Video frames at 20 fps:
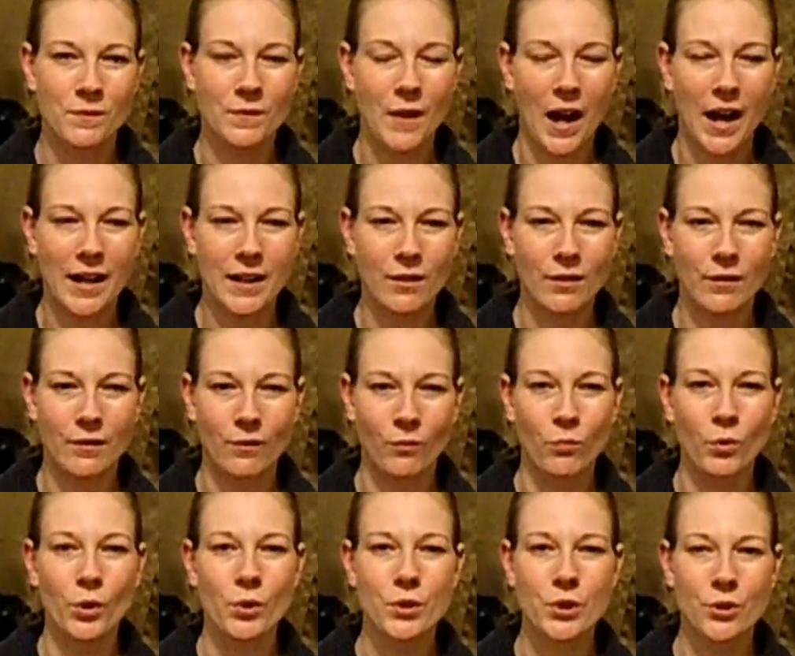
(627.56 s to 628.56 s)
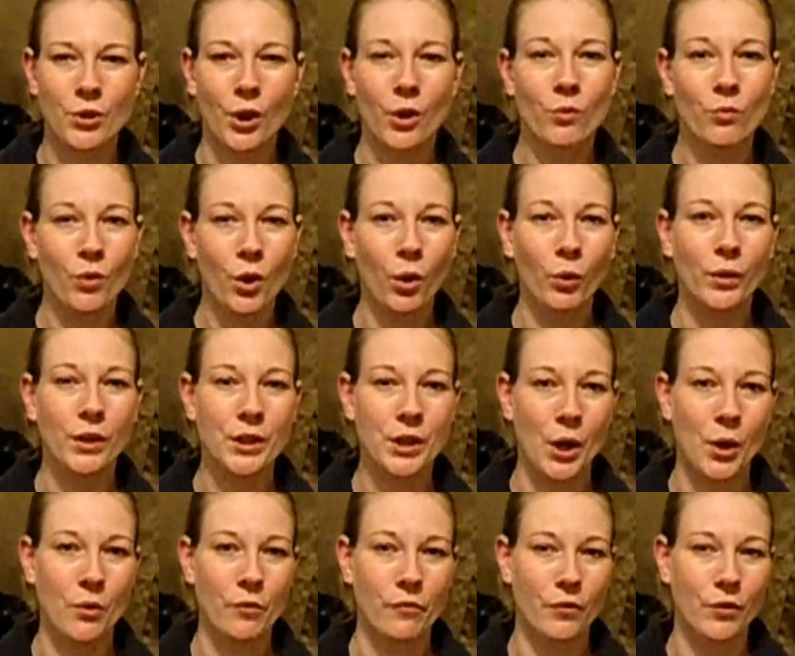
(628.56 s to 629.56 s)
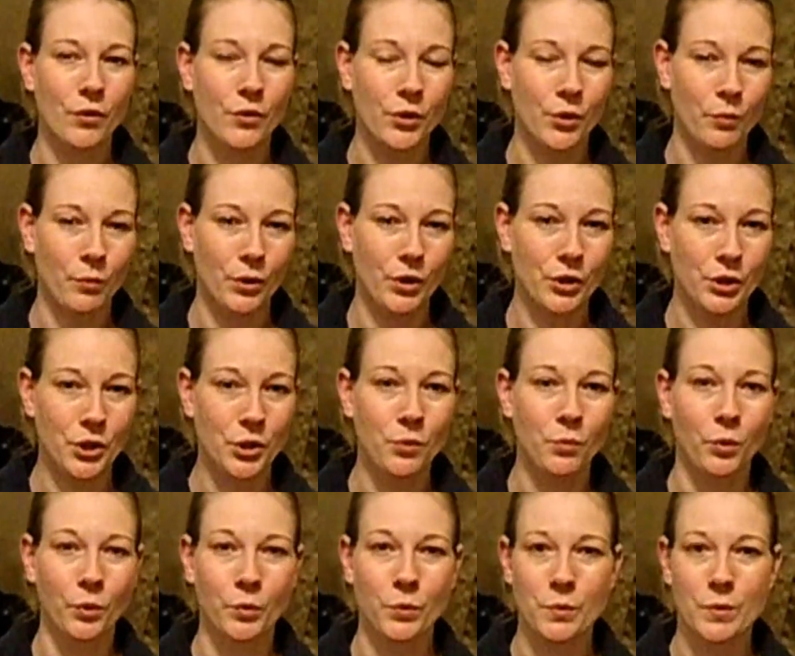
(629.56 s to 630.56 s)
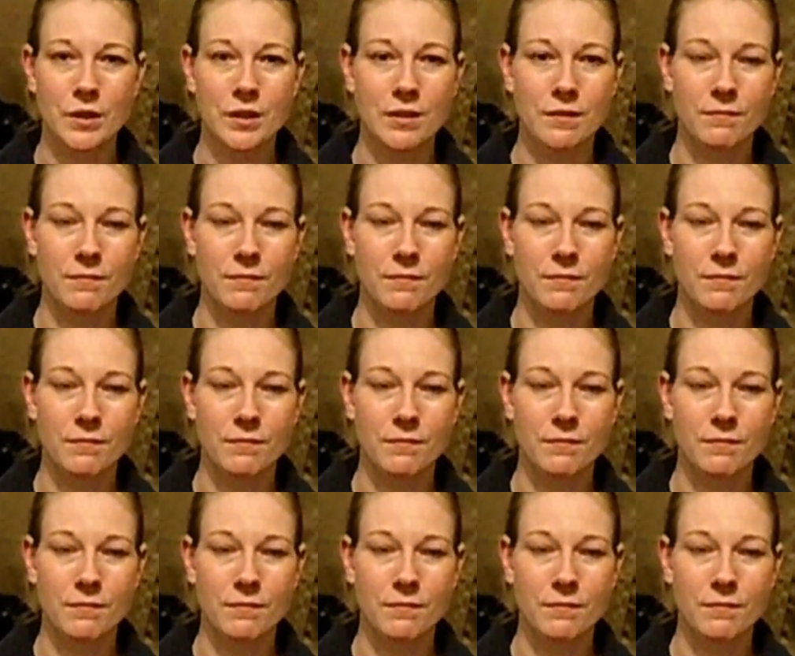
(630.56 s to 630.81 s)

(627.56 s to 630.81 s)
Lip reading: I will start rolling over the renewals,